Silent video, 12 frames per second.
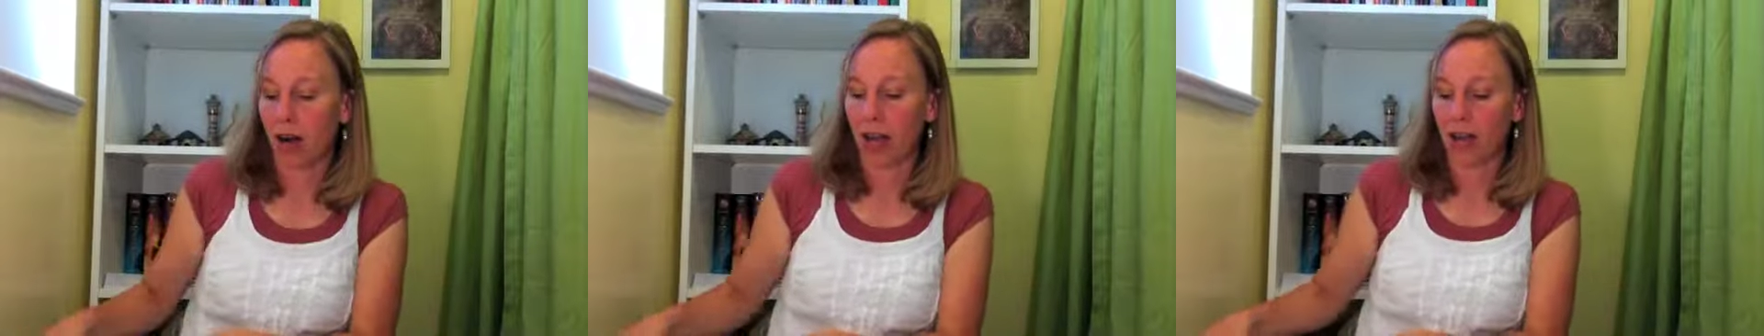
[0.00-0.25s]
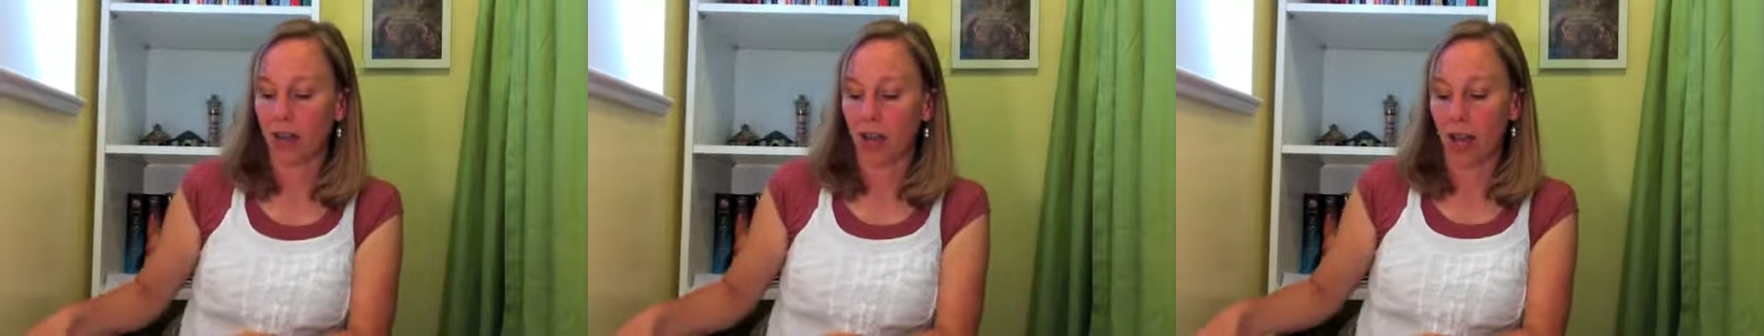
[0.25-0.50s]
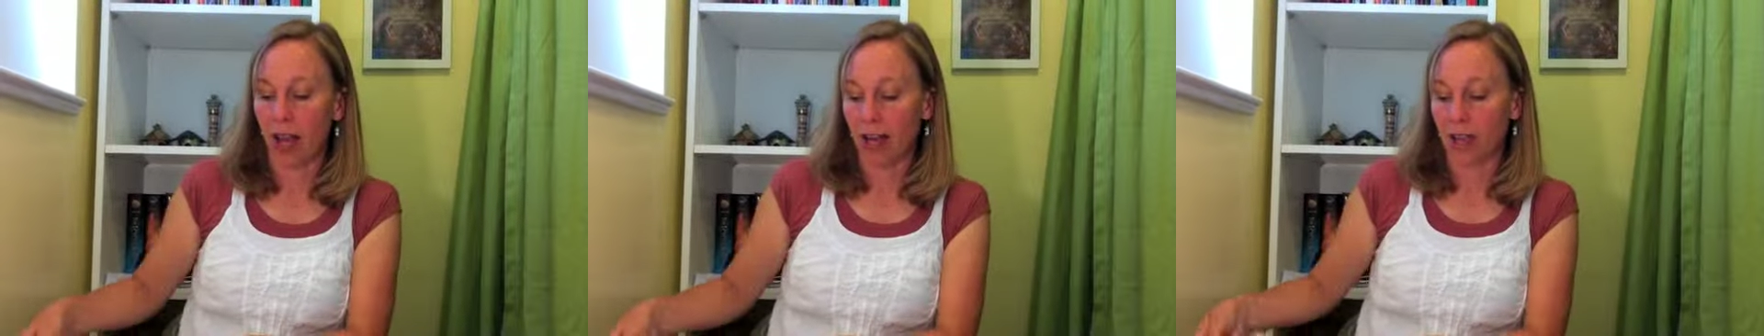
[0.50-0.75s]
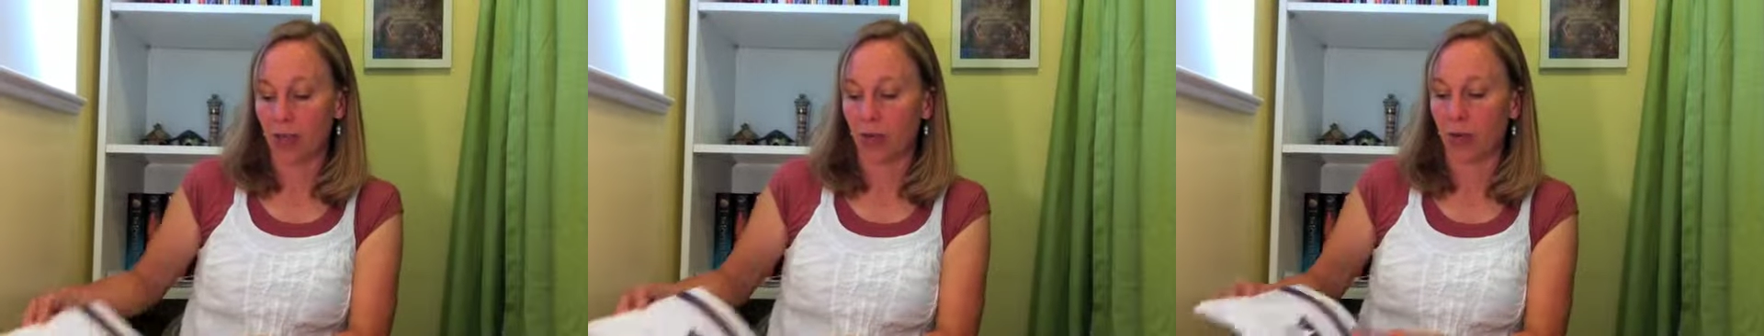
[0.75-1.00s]

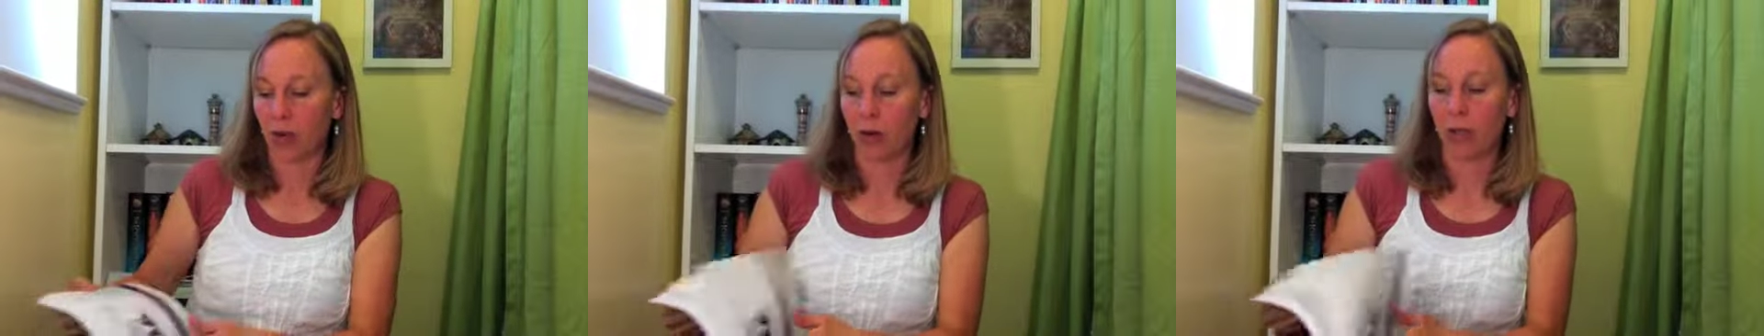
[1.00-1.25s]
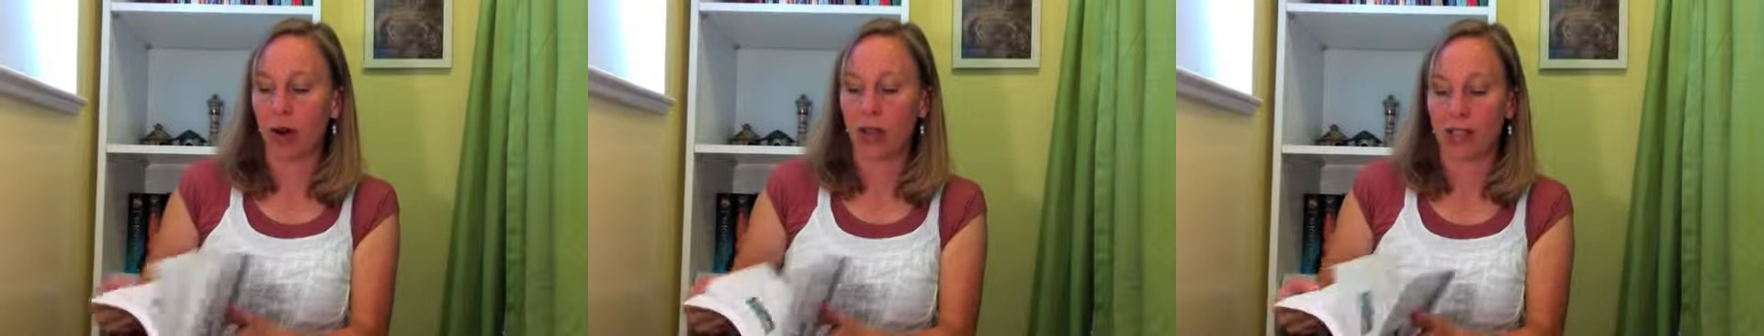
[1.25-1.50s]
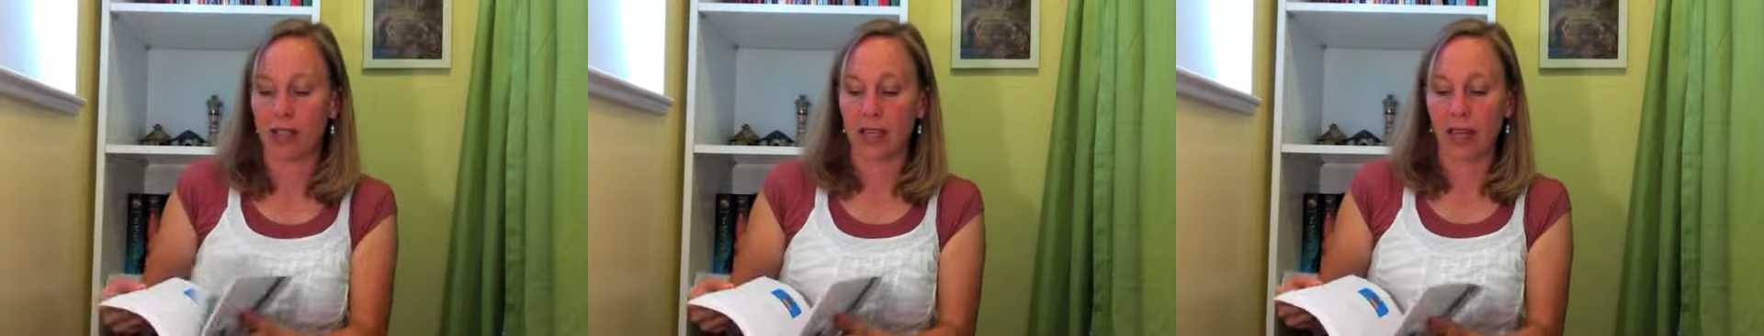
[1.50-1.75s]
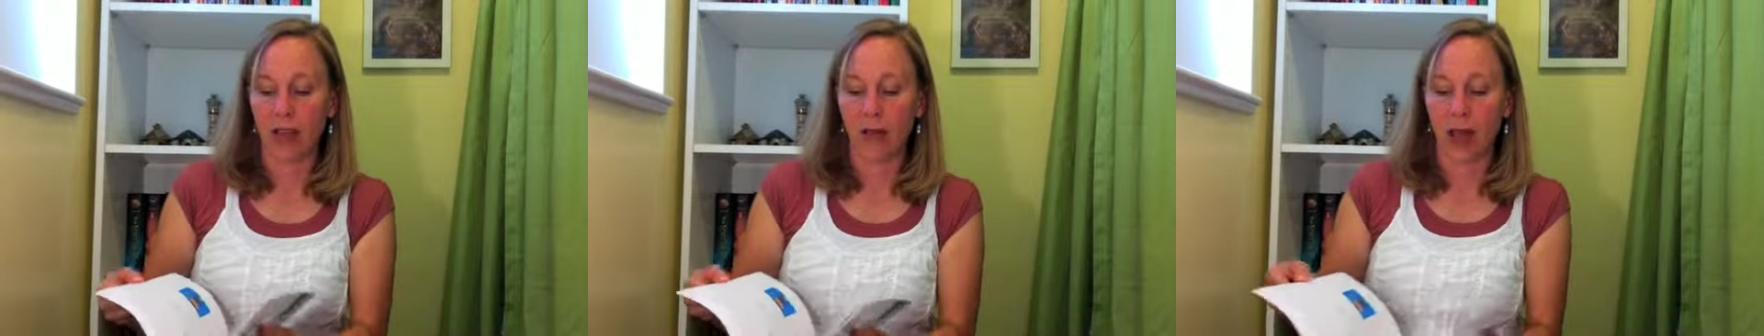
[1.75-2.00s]
underlined or marked in
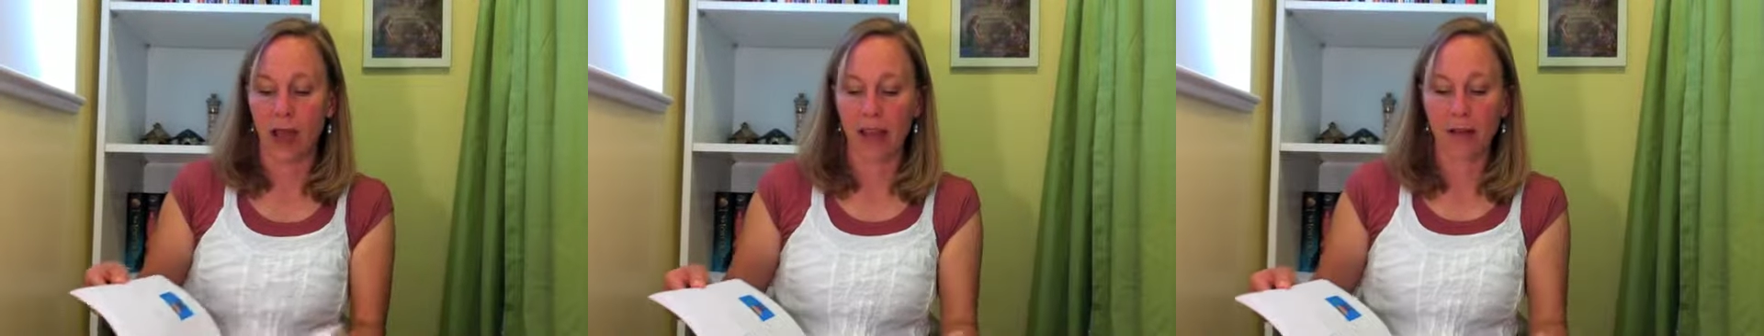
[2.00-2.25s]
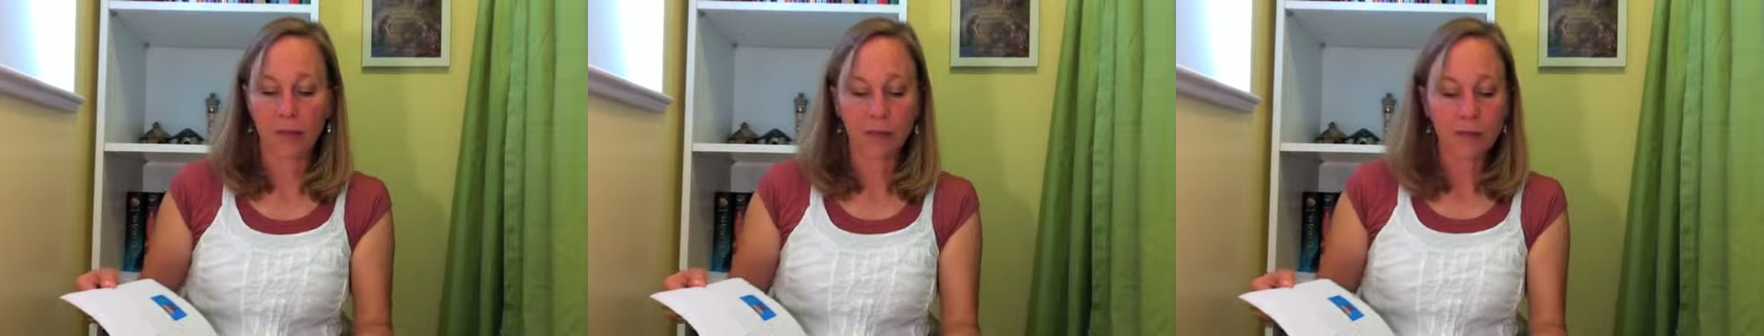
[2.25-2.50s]
any way,